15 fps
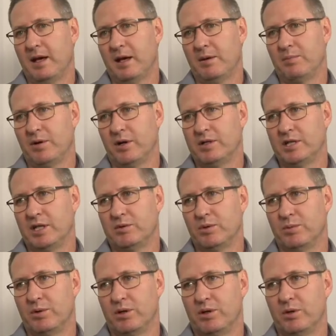uh, projects
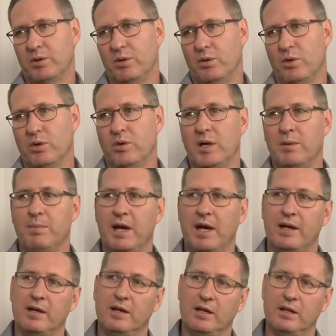were procured all the way
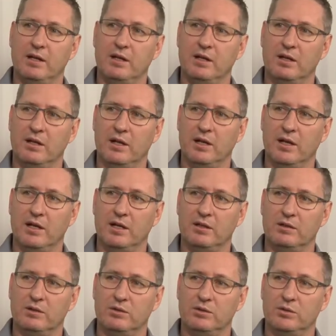back in uh,
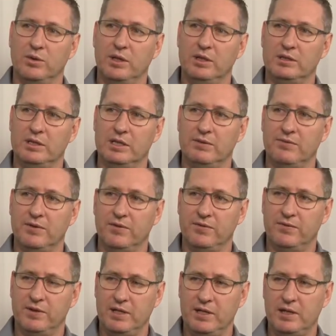
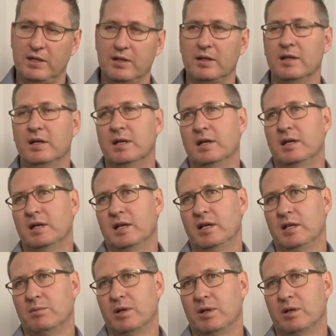2015.
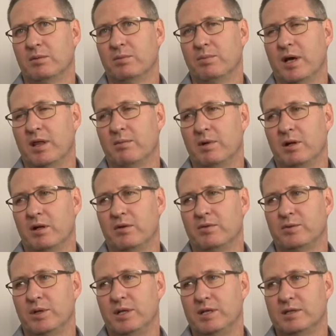In the middle, by the middle
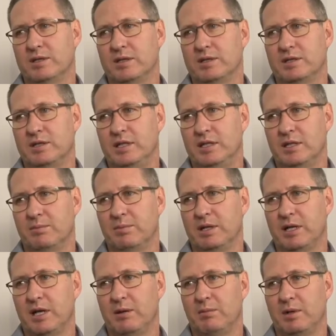of 2016, it
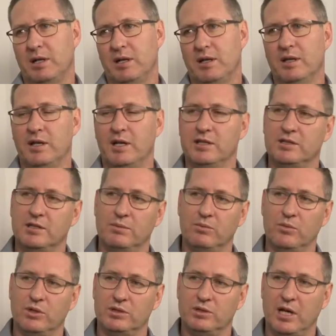became clear that
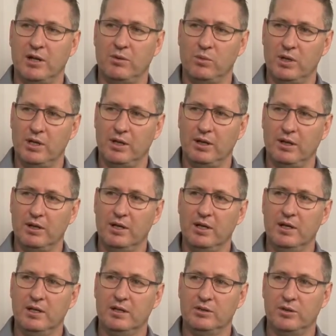Eskom was unwilling
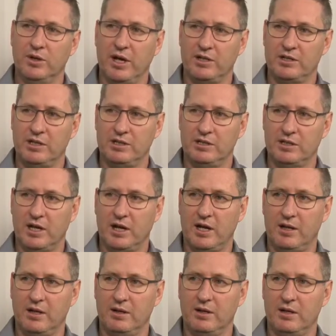to actually
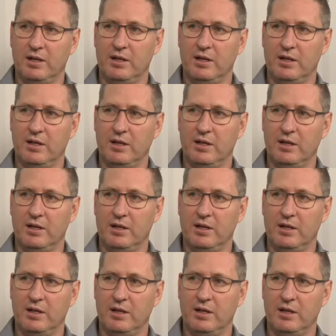sign.